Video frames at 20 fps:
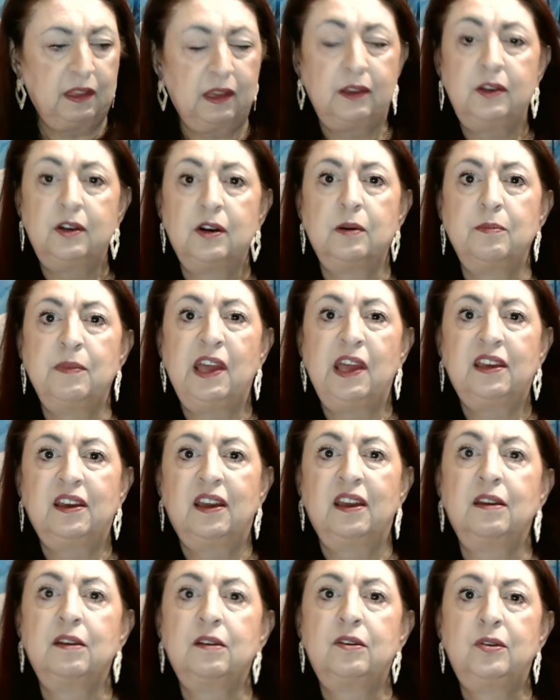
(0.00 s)
that you're
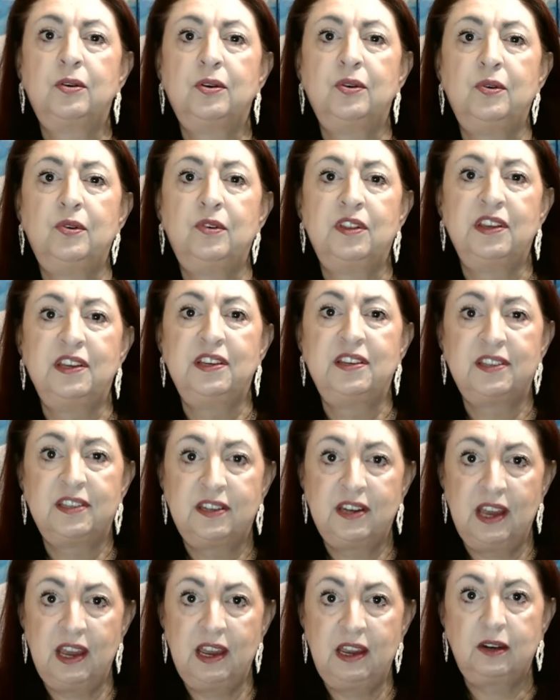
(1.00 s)
making to the
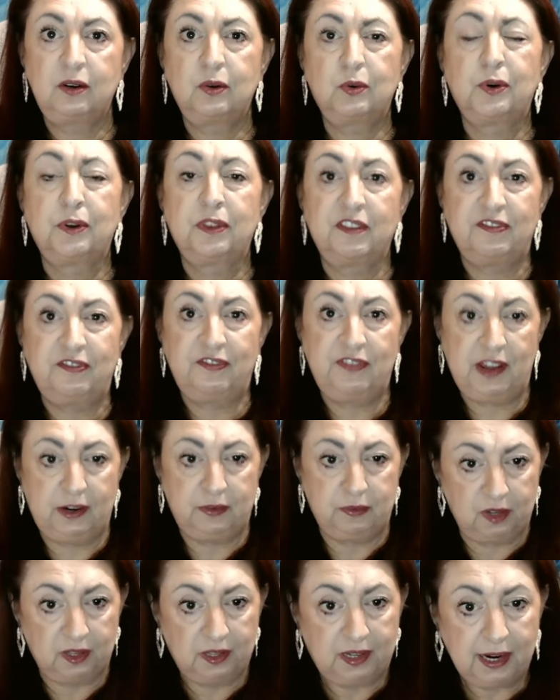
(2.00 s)
state or the
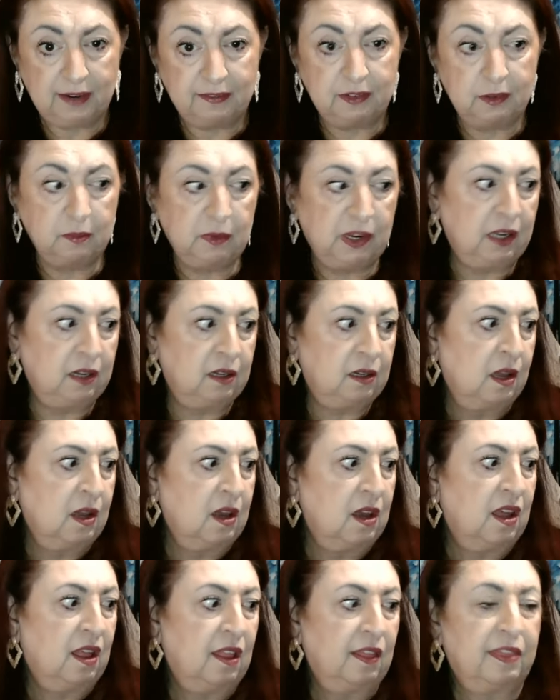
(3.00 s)
federal government
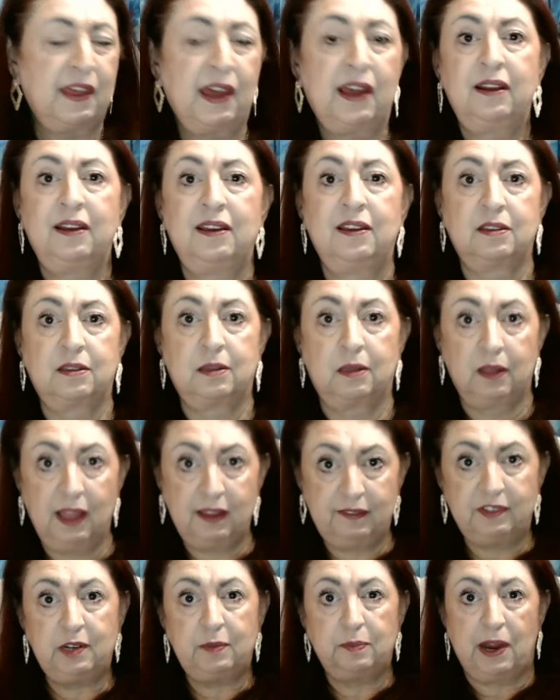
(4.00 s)
that is
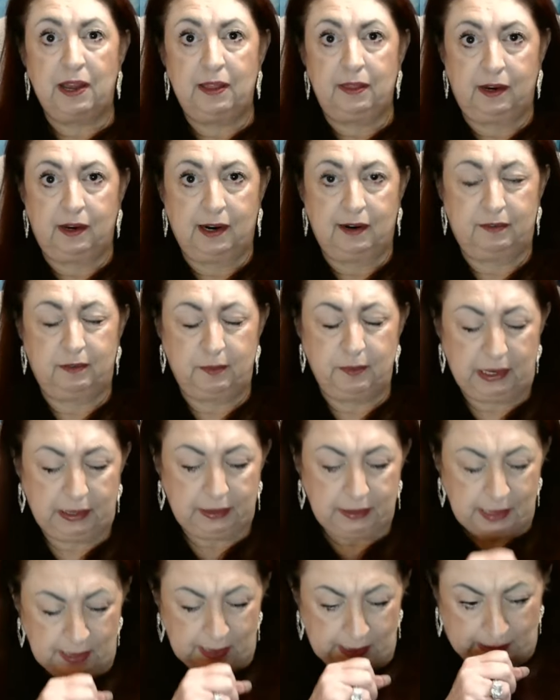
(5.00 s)
levied by the
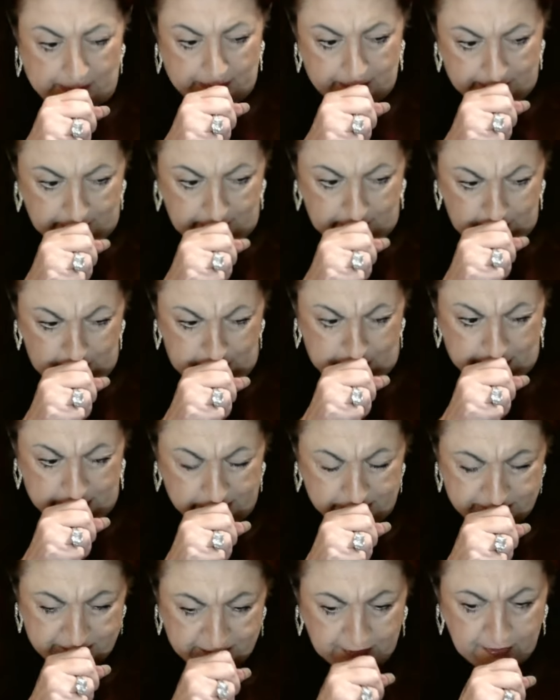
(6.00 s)
government,
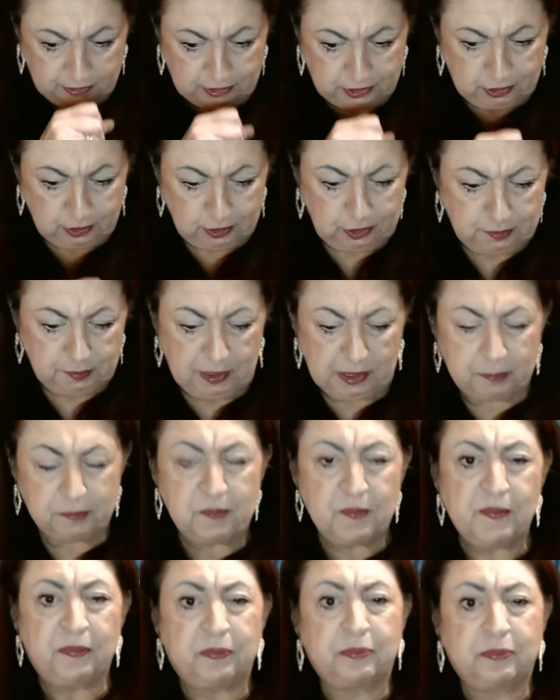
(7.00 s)
excuse me,